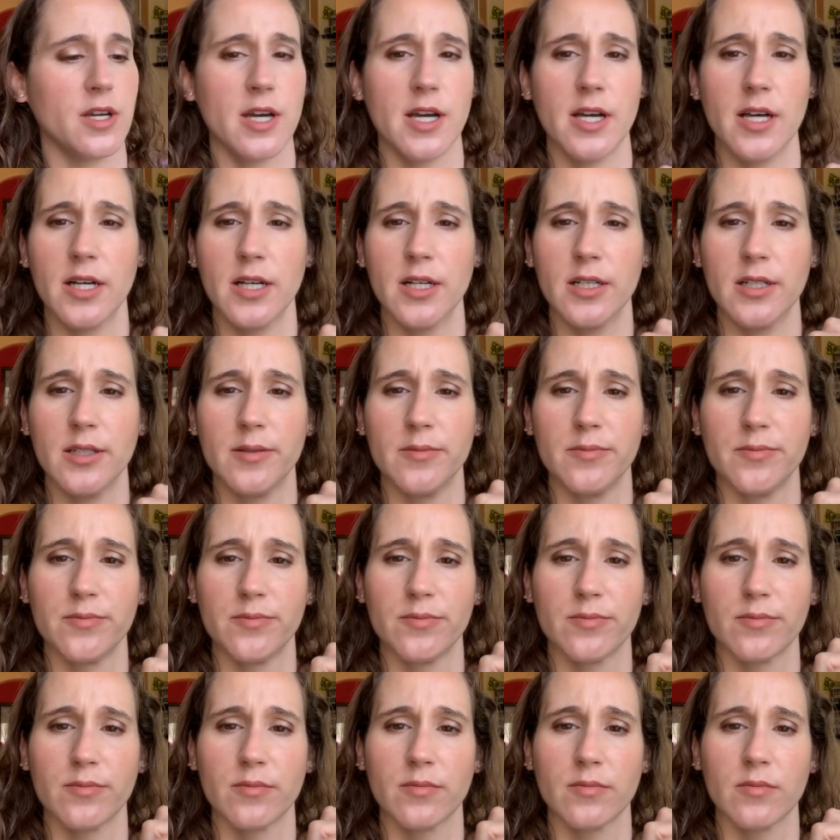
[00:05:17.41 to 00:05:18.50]
Uh,
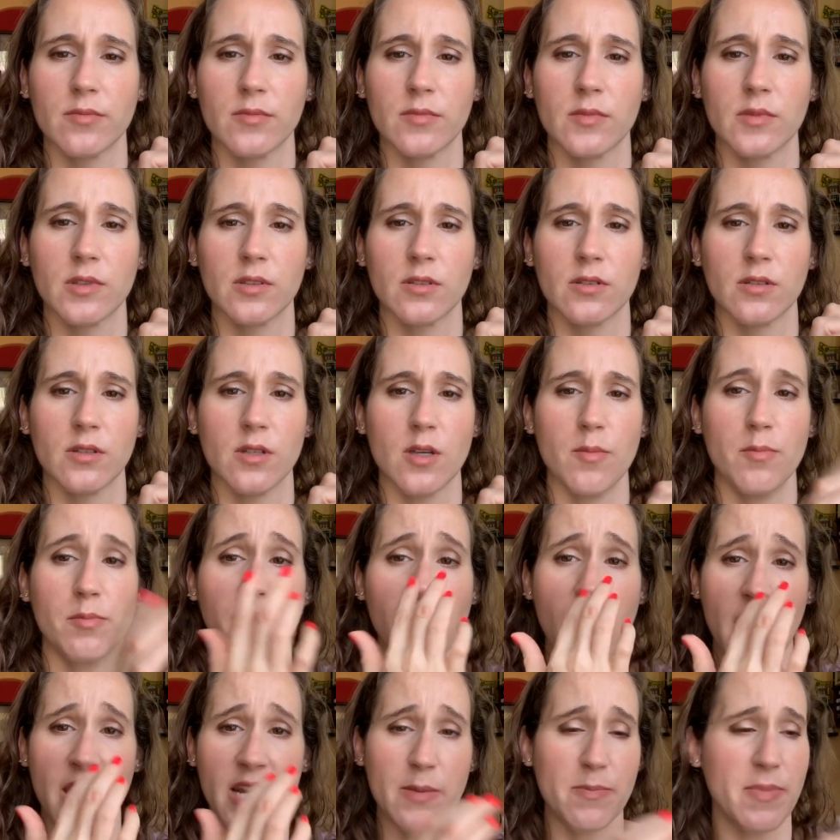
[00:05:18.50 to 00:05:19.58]

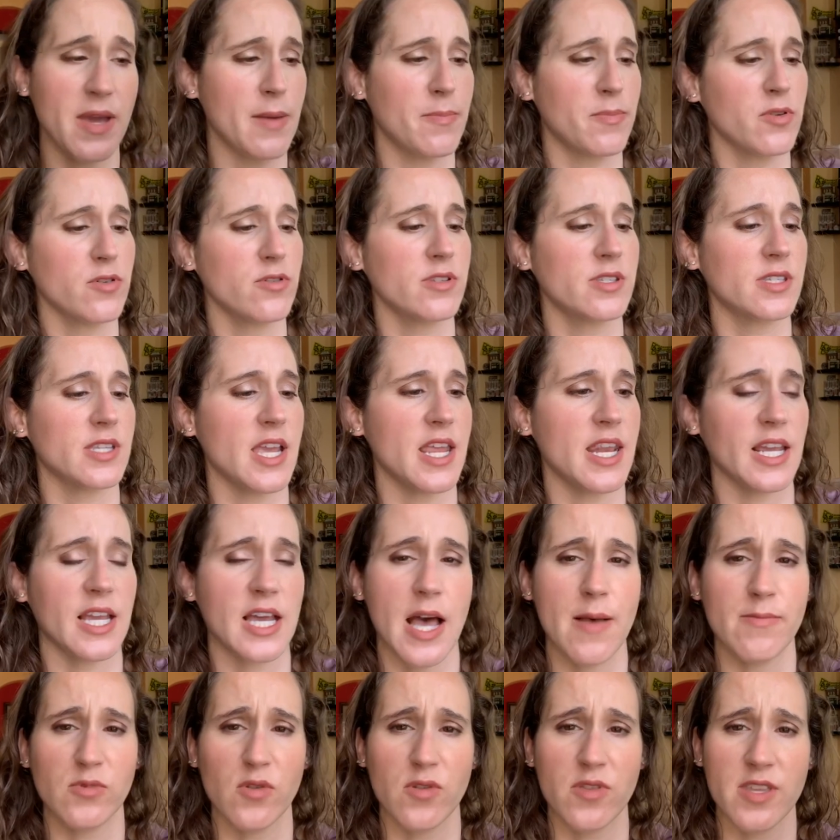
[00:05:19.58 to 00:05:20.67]
blotting papers and it
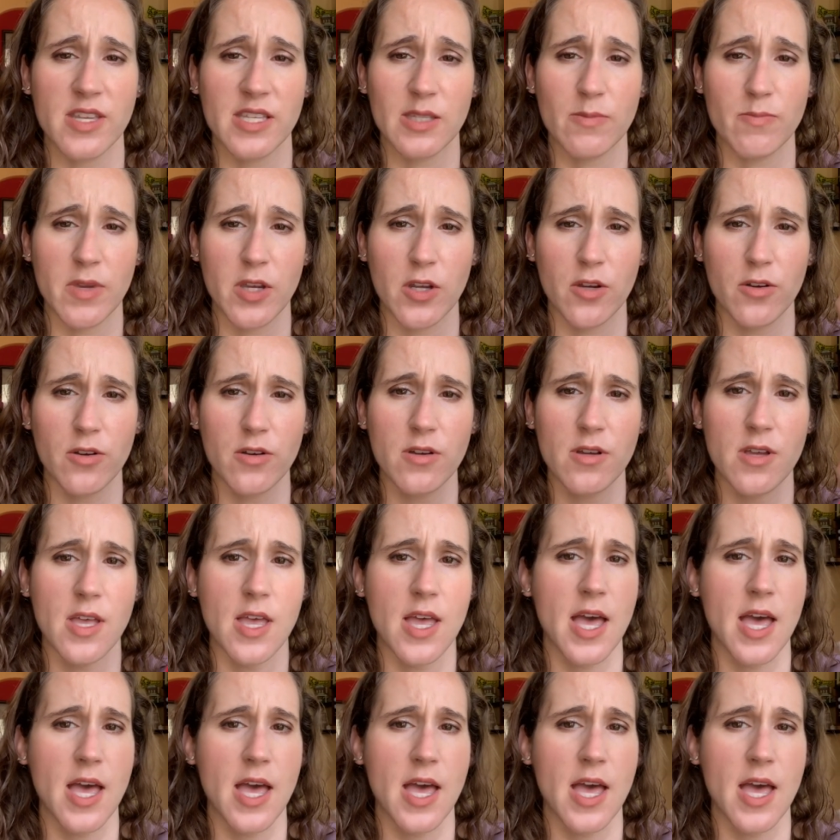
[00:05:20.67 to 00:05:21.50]
comes with this mirror.